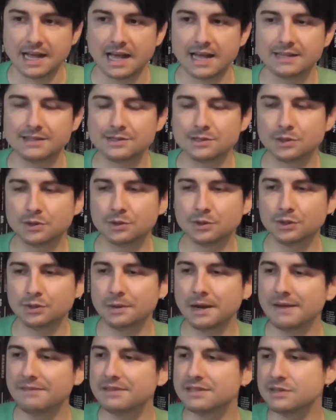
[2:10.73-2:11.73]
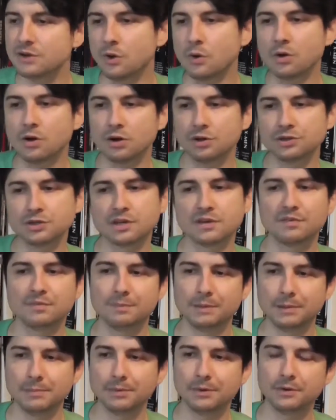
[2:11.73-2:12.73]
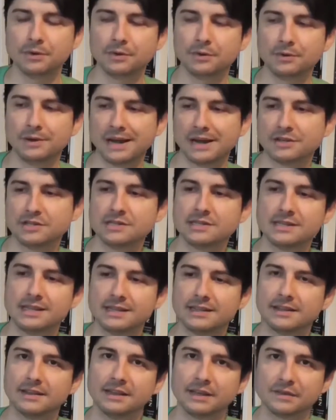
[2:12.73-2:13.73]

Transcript: And so you have this whole culture of people who now just think that,